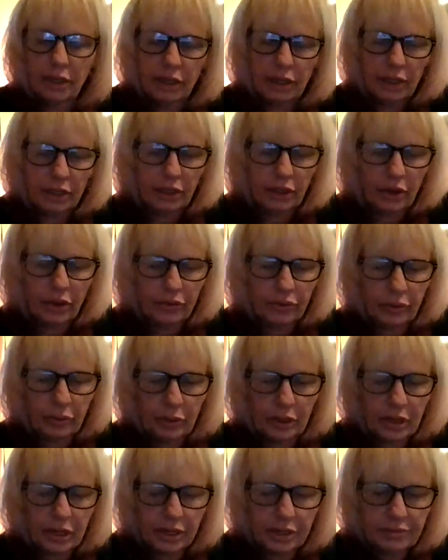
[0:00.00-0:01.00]
Hello
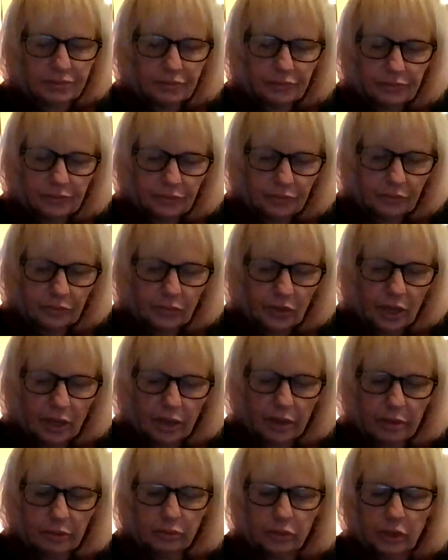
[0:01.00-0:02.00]
everyone,
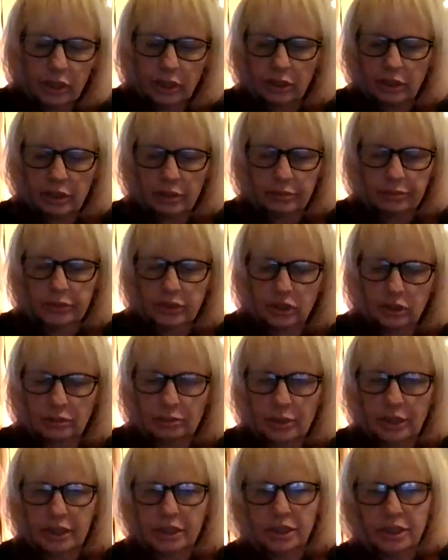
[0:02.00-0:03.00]
and welcome to
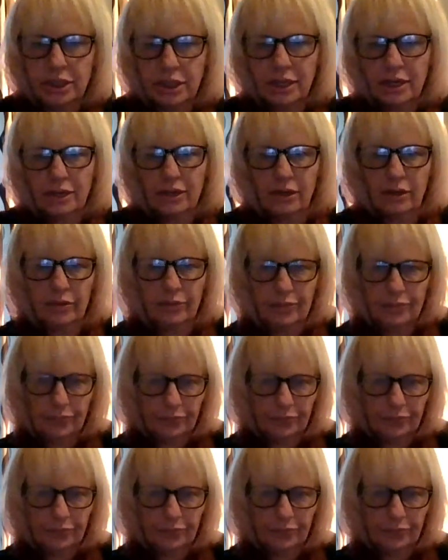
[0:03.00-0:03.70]
my channel.